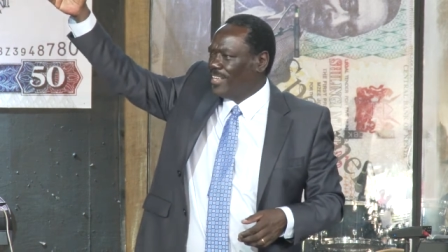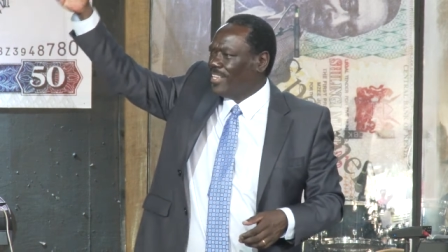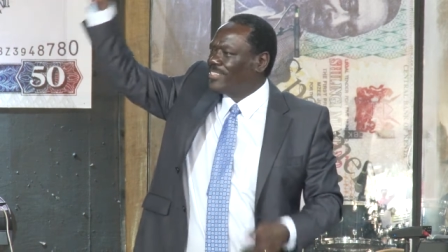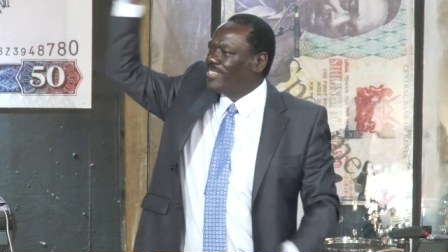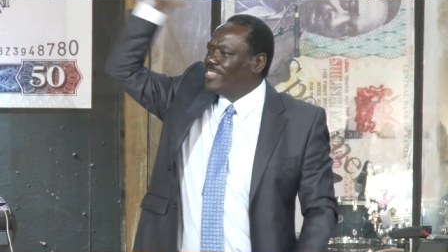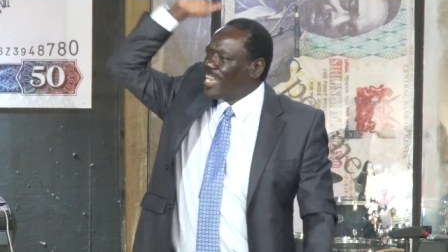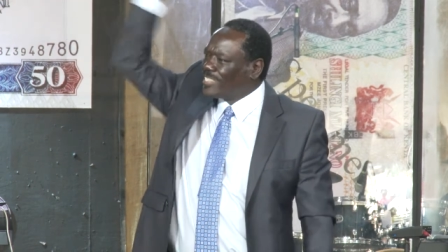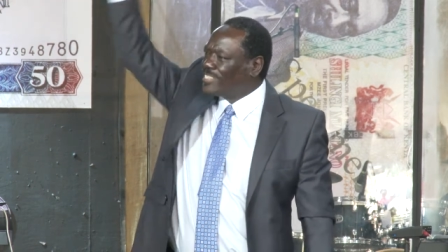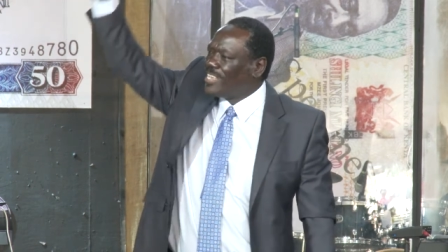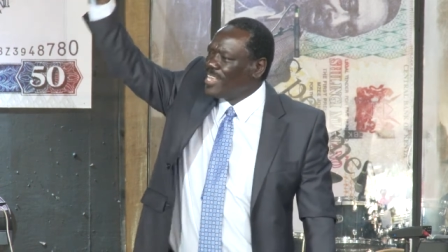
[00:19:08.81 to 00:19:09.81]
is
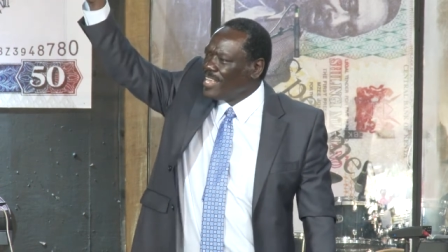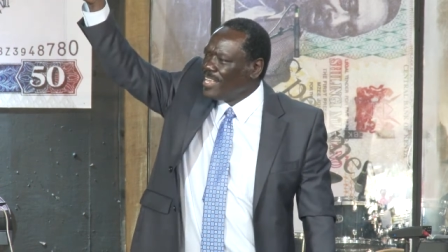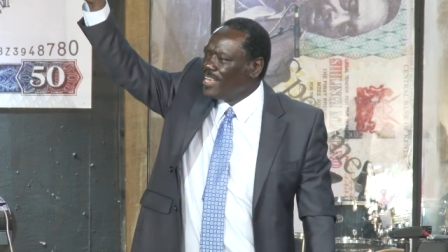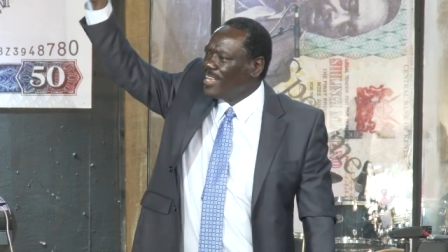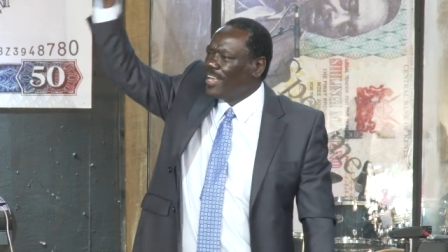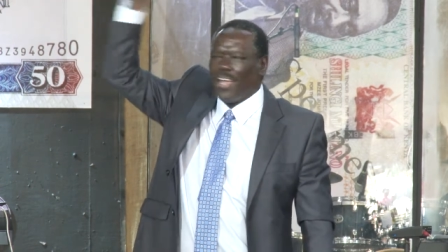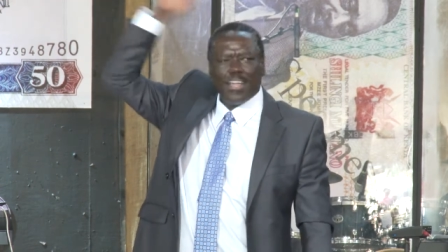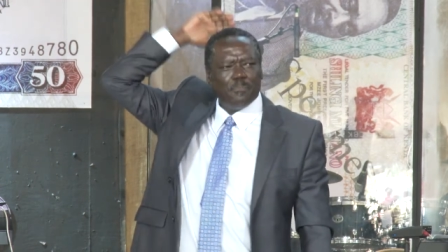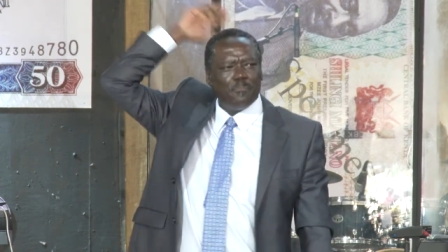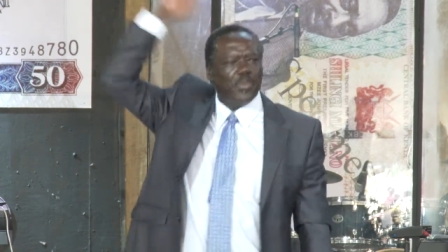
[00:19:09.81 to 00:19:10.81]
DESI
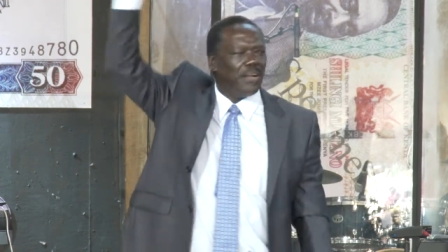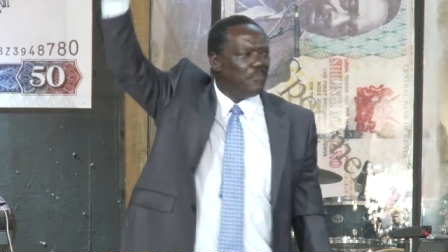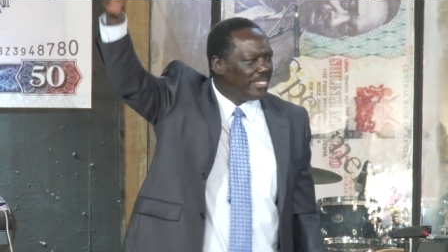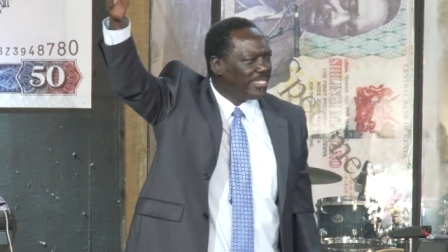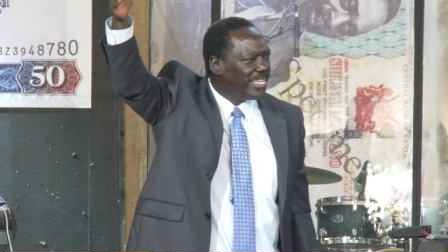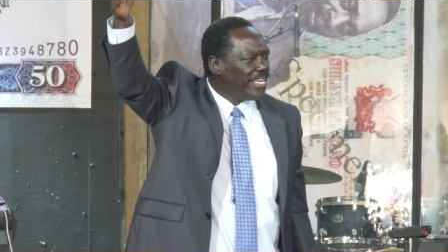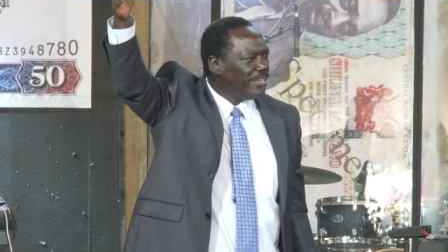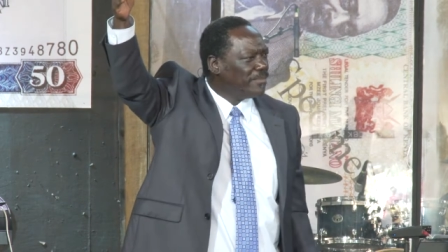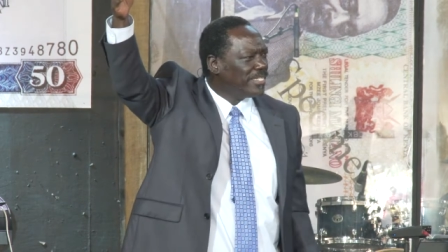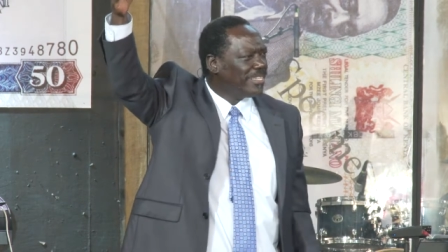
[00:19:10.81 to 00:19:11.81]
and pyramid
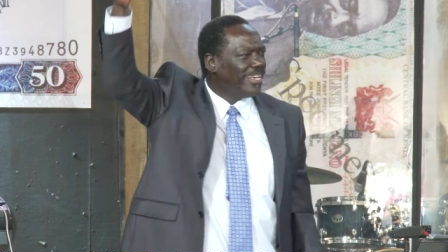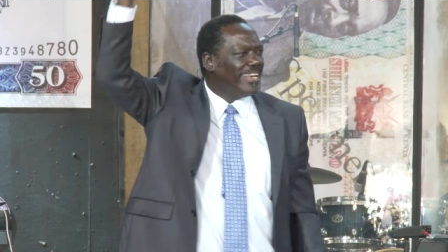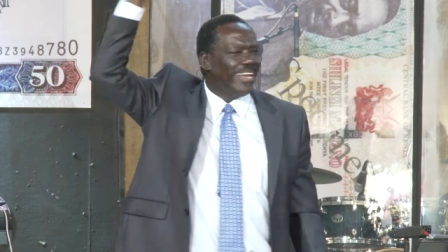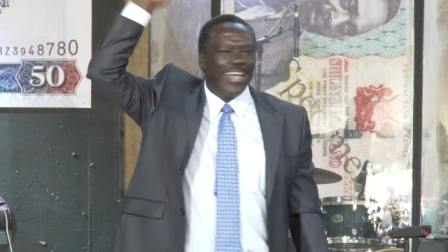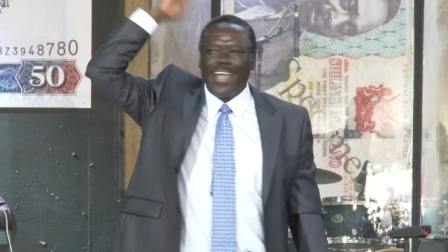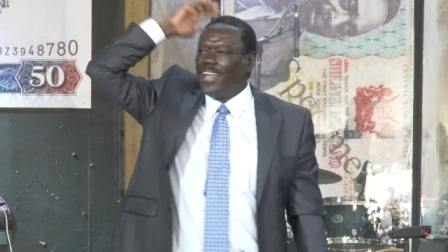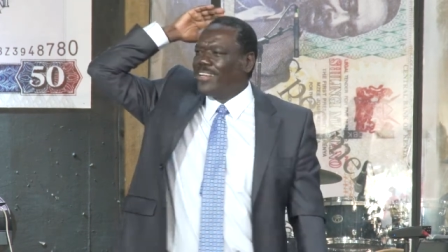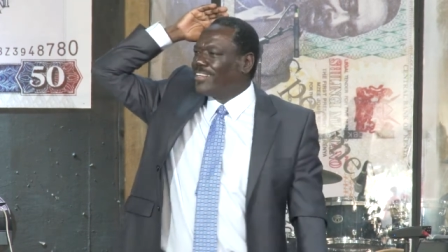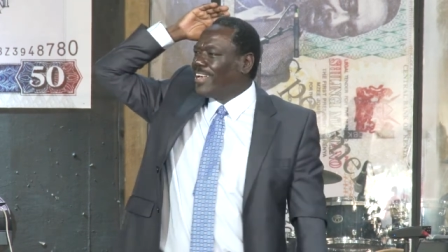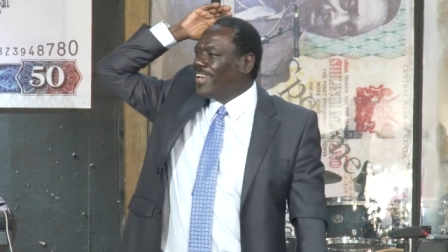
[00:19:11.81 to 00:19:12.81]
schemes
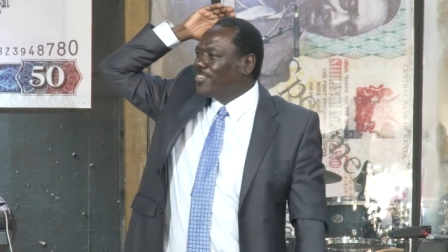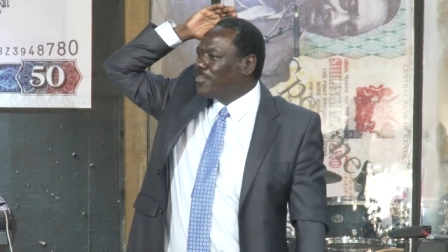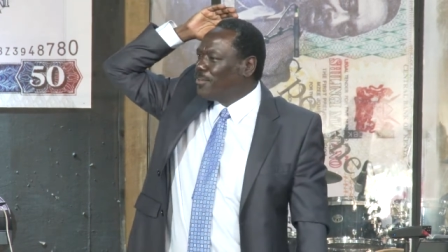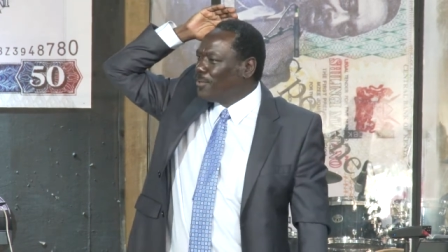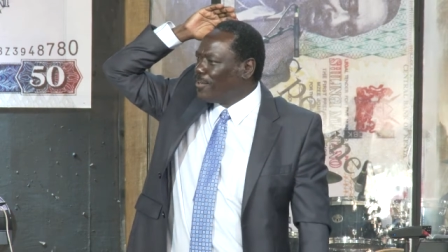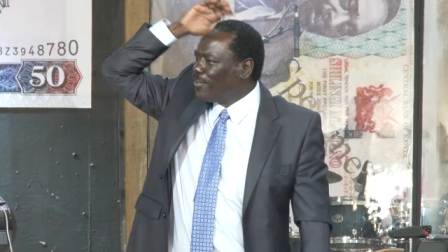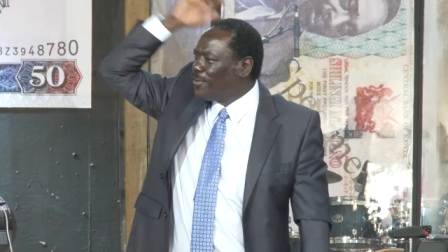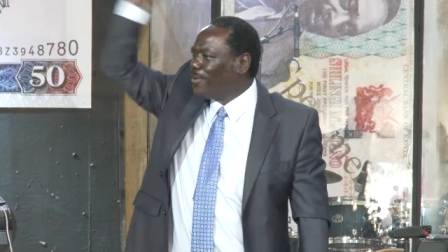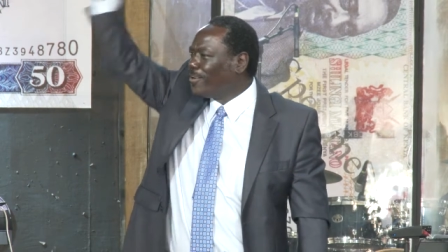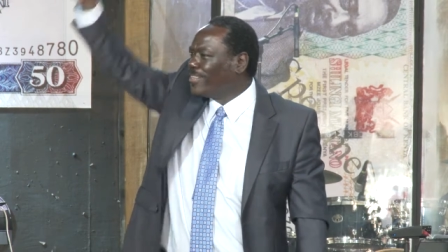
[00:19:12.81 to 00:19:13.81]
and you know,
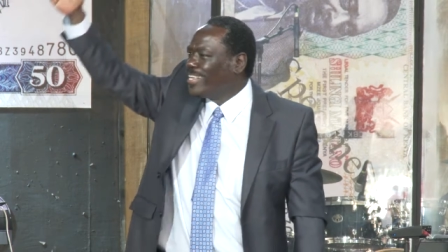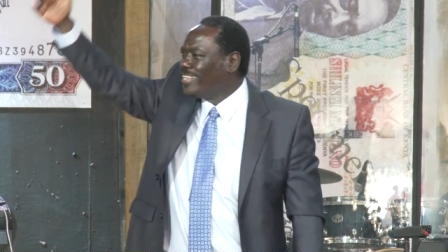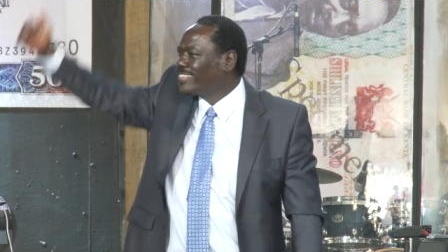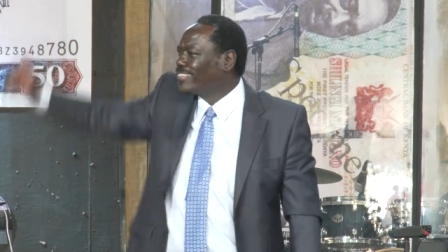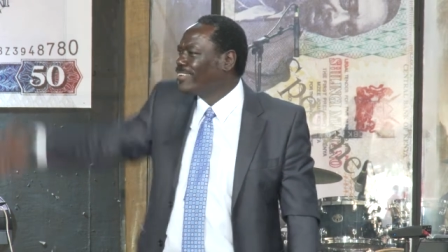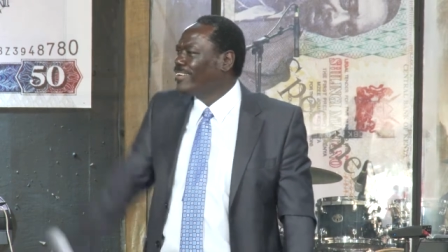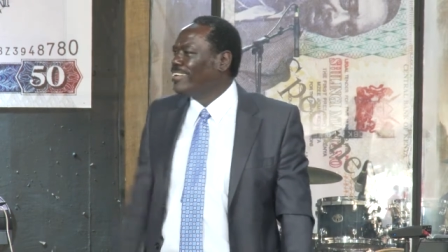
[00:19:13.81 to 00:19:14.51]
all these